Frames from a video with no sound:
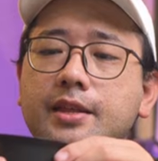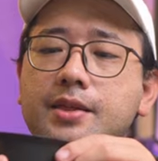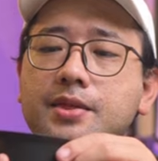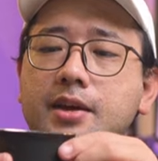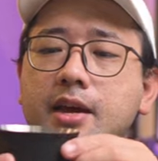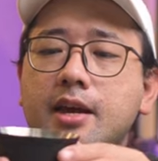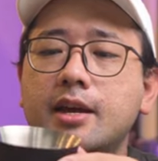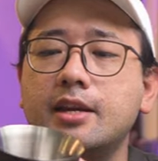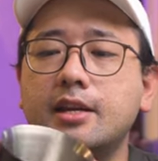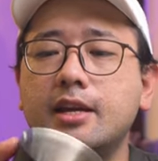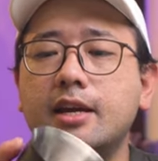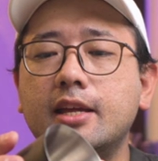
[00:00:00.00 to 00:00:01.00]
and
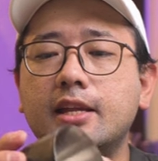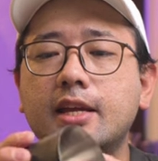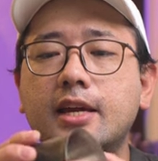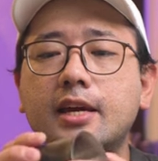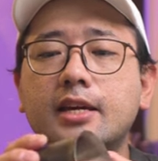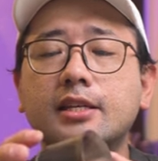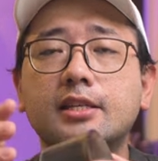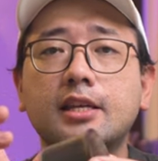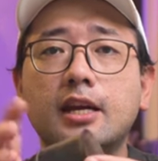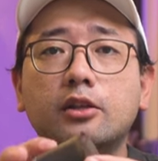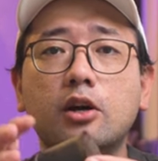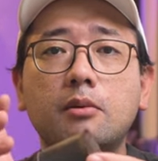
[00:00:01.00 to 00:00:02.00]
then it is
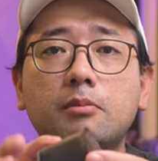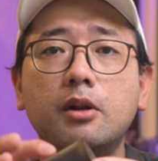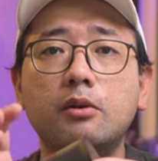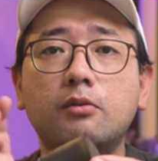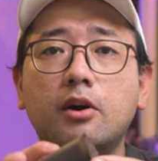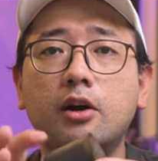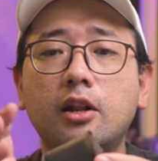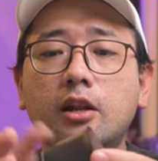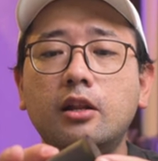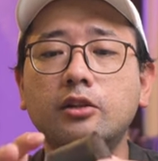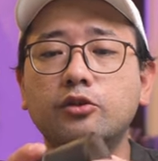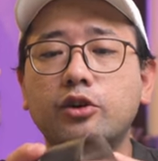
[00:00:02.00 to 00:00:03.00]
a double
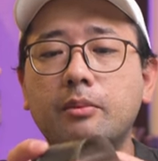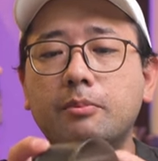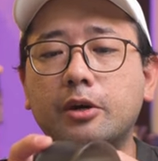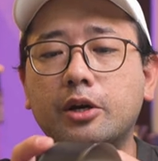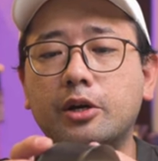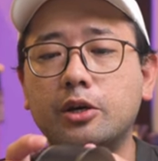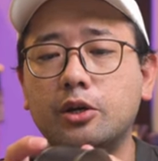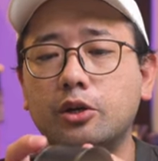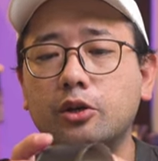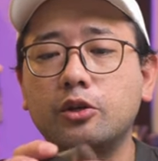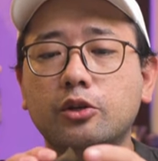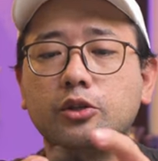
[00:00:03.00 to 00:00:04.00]
wall dripper.
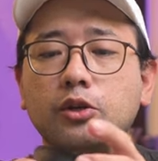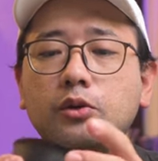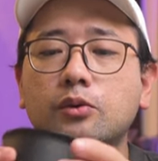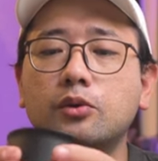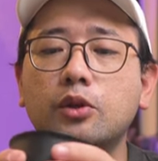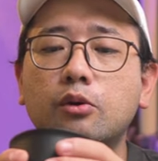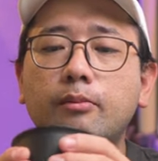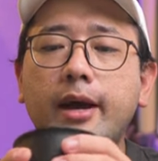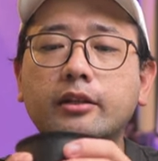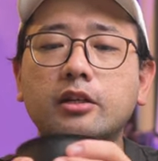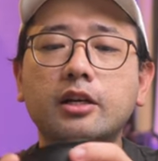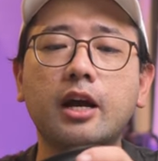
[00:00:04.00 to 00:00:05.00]
So no
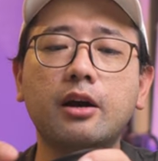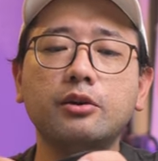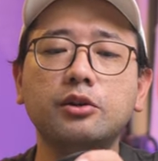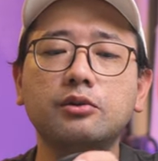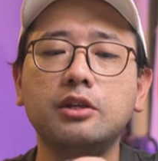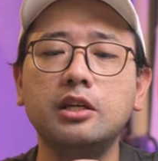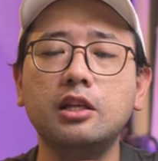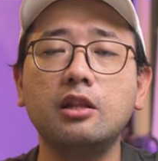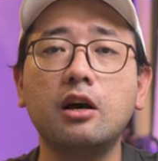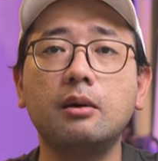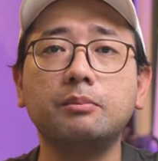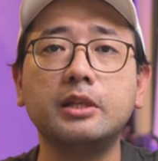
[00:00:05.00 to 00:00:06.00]
matter how you heat
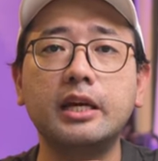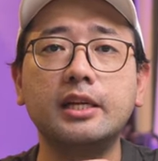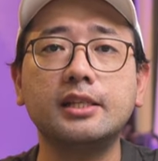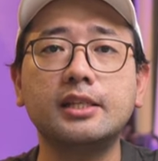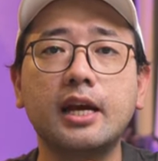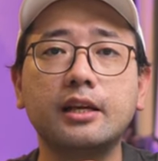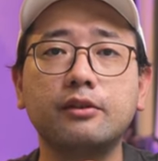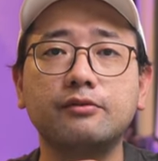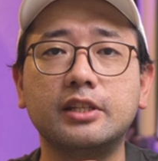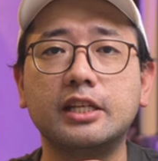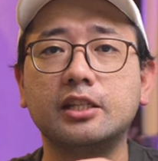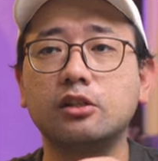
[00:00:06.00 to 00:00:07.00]
up the inside
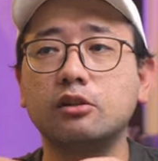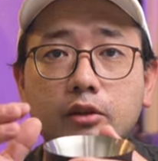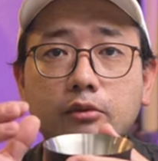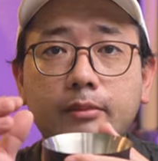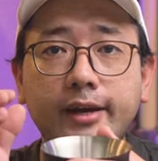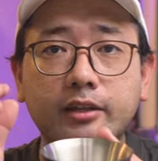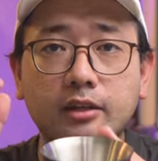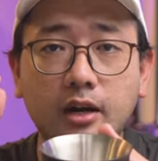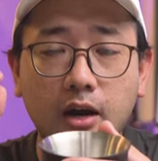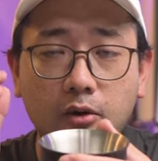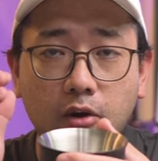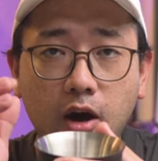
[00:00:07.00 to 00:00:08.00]
of this, no matter
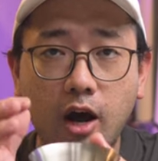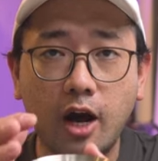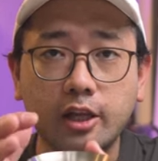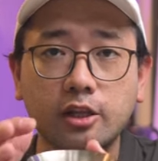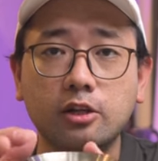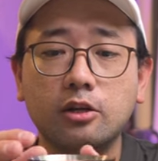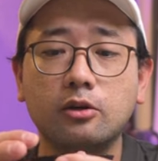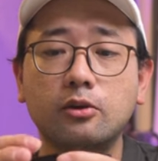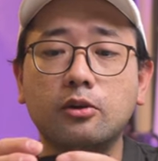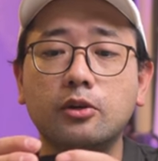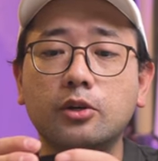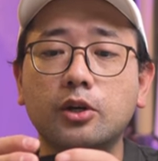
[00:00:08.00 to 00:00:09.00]
how hot
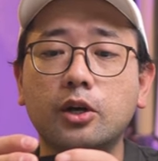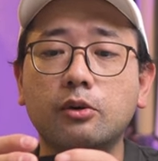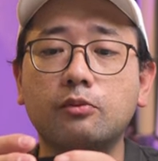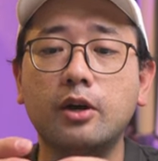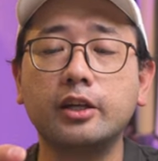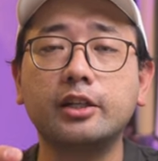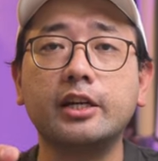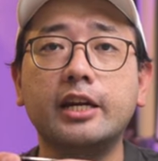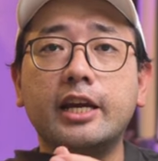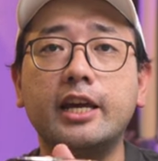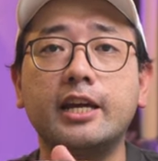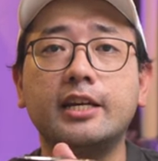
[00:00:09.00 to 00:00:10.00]
your, your water
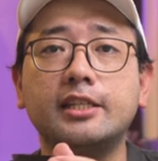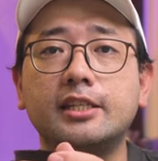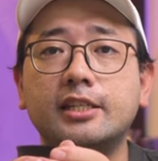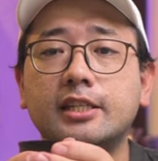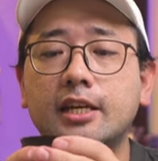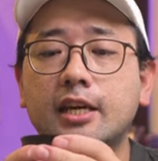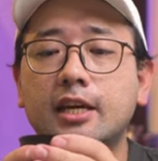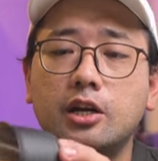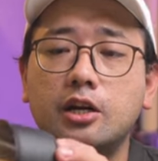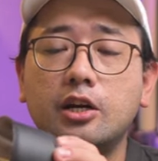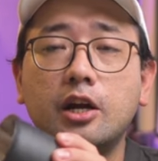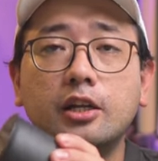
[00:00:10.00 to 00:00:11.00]
is,
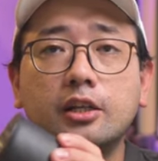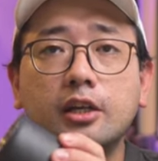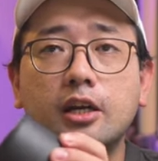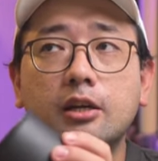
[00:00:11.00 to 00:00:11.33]
you're not